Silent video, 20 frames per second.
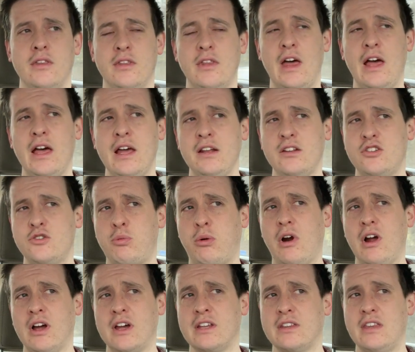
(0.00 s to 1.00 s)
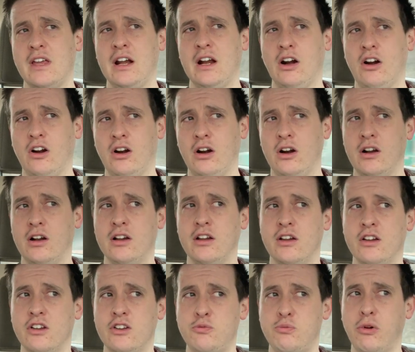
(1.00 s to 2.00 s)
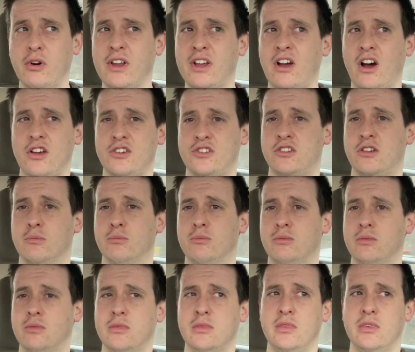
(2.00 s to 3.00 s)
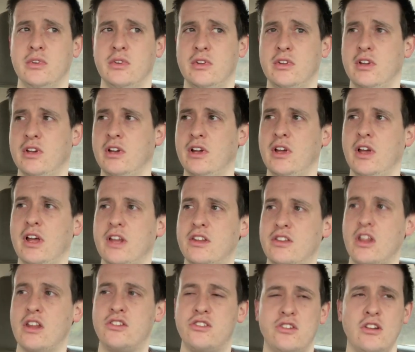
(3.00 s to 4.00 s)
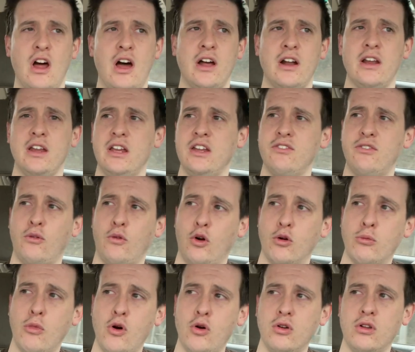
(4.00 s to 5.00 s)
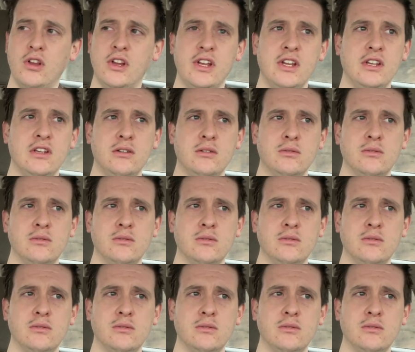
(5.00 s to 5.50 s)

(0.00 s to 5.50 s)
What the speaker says: That sprocket there is pretty custom. It's not even remotely